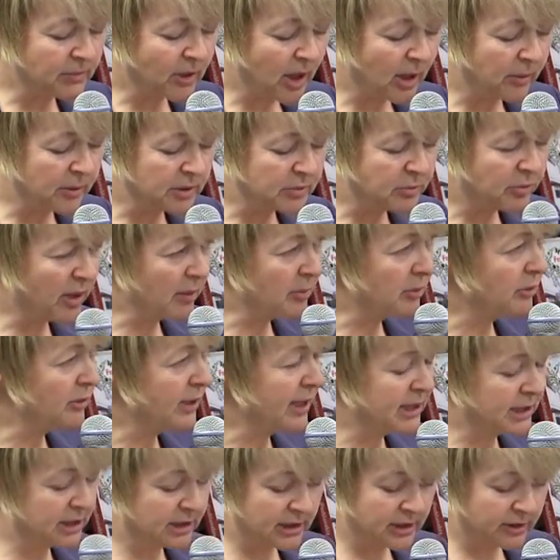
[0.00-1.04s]
Barber's
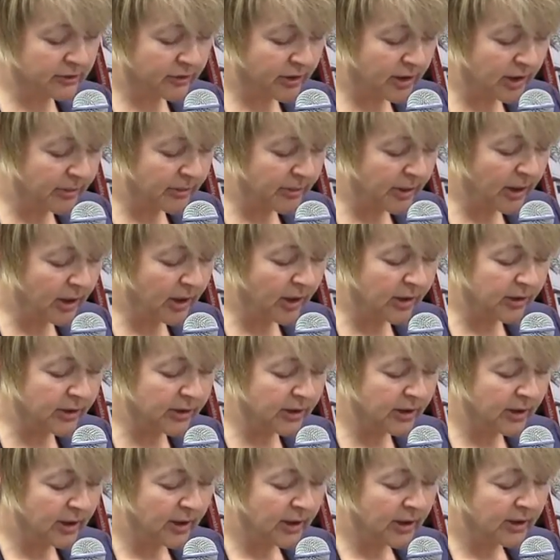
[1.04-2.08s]
preparations for her
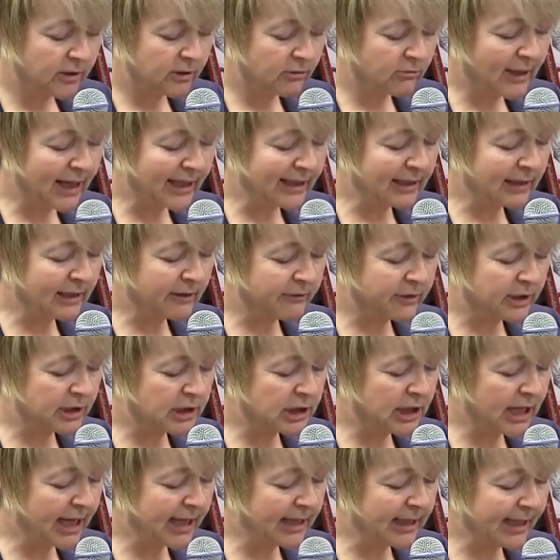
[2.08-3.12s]
bath, the rattle of the
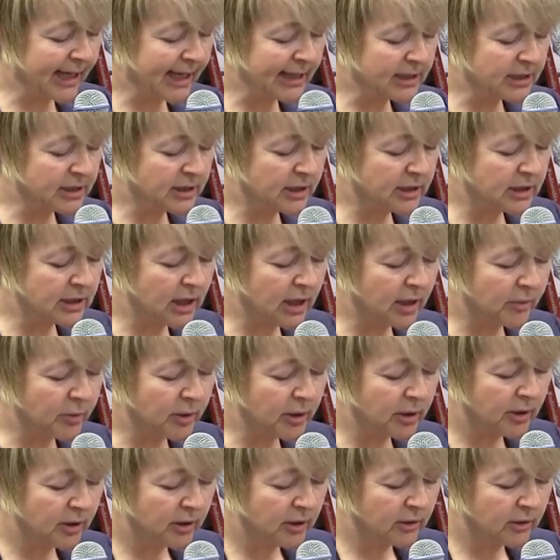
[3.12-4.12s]
chain against the tub,